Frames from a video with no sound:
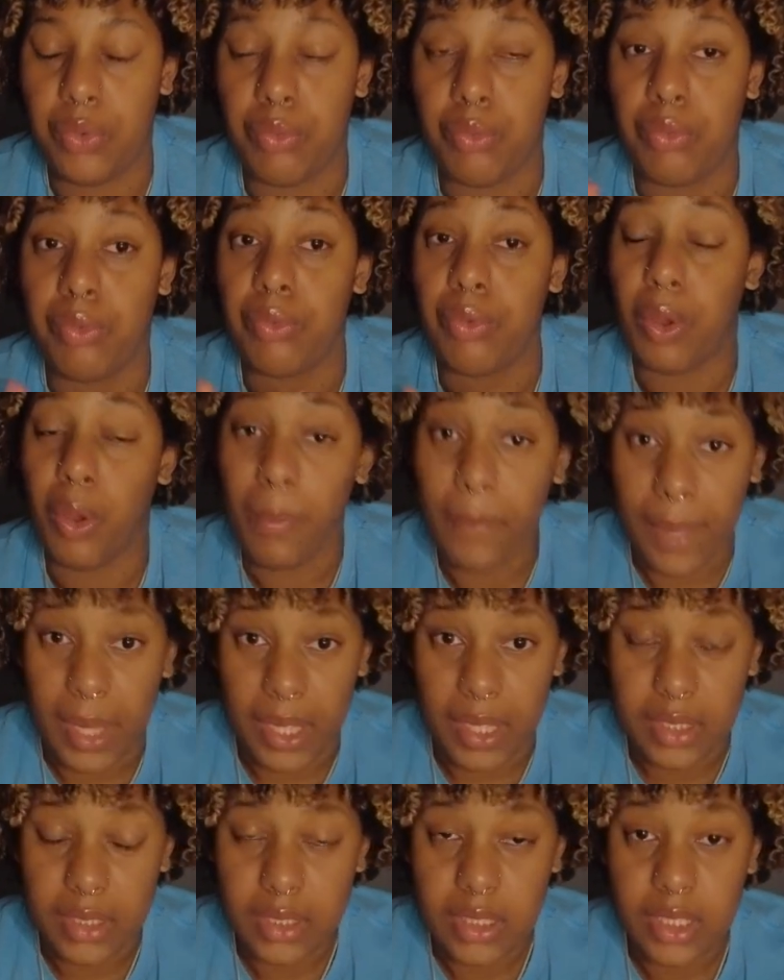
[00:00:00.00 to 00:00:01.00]

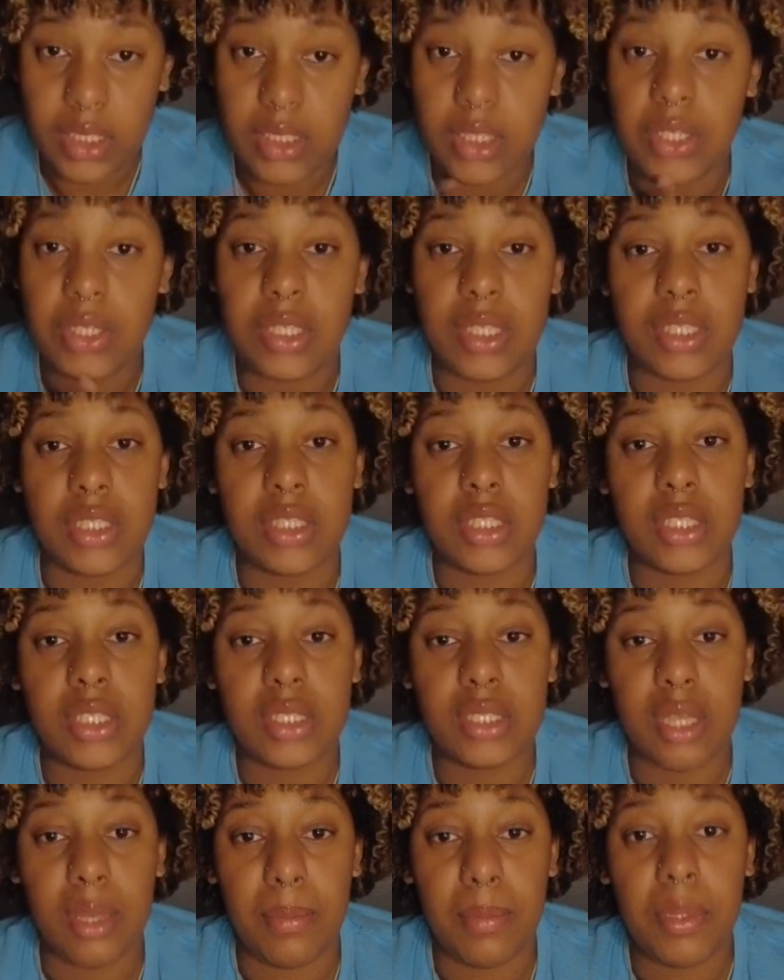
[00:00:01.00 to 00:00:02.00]
romance, because there is a
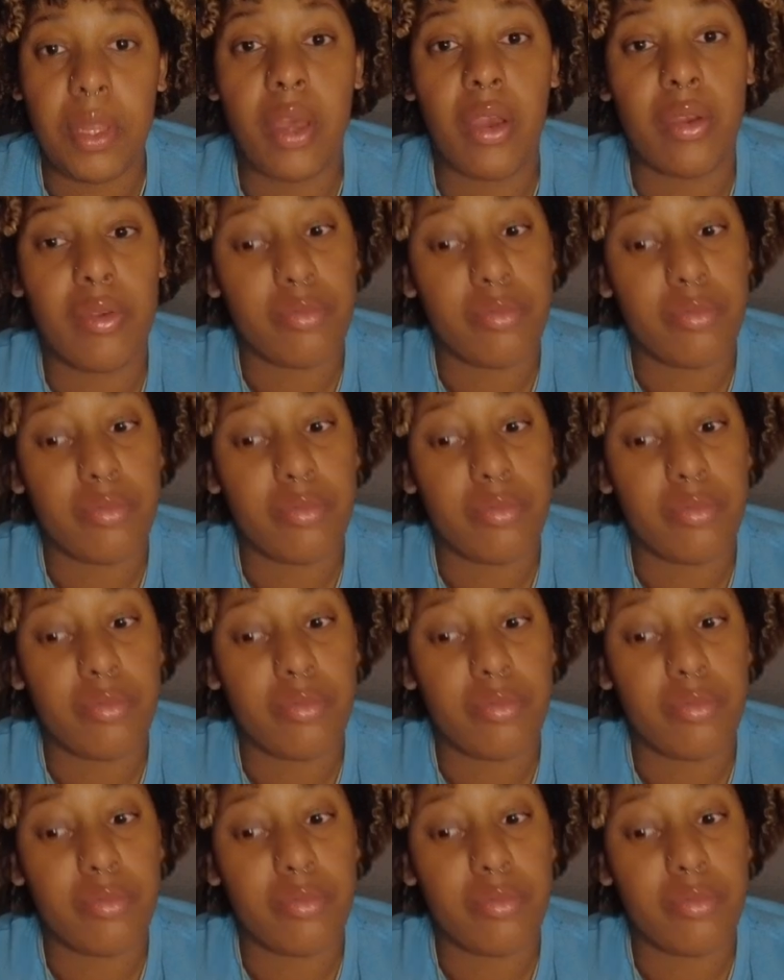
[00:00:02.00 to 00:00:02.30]
subplot